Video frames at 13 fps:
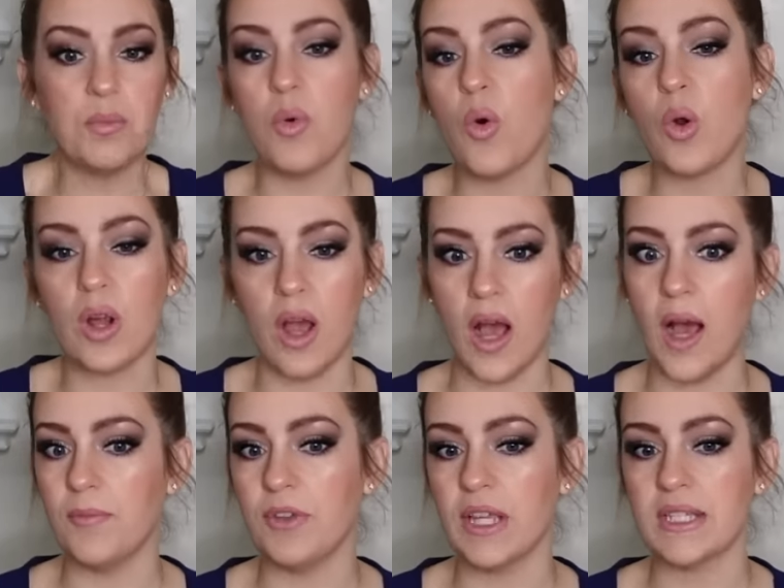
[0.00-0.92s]
more
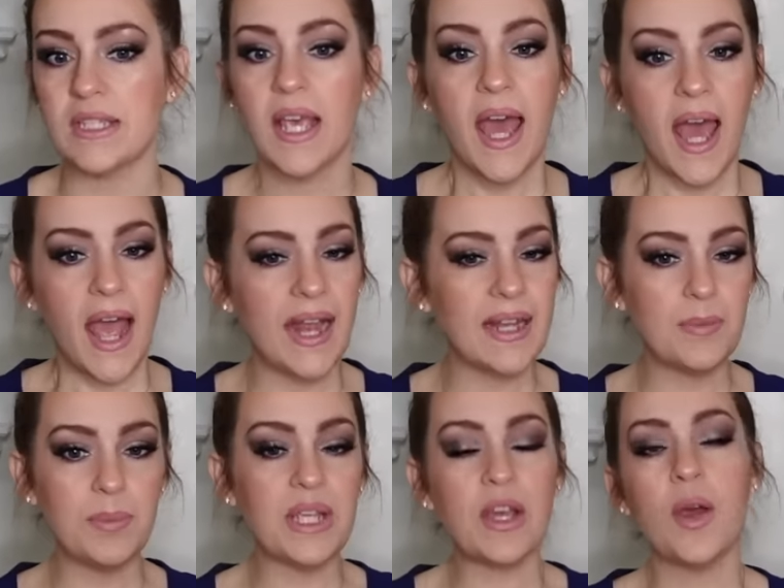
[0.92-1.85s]
obvious, and
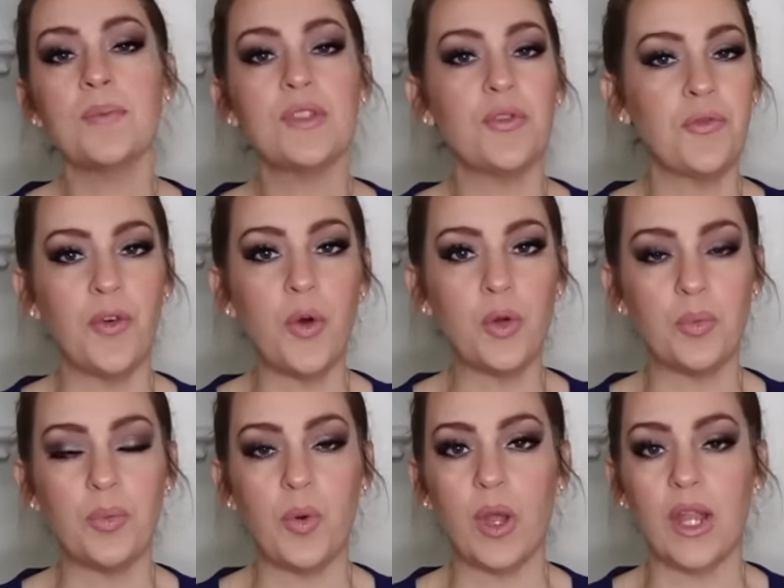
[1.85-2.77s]
it becomes a focal
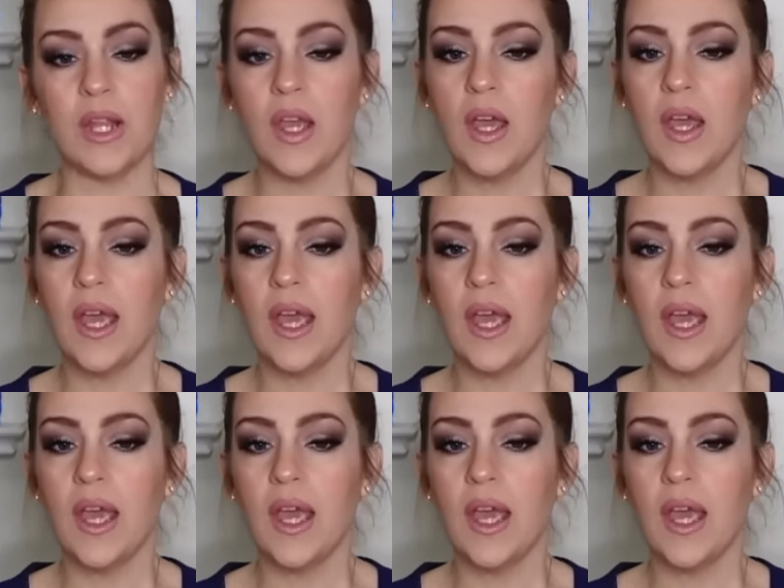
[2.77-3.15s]
point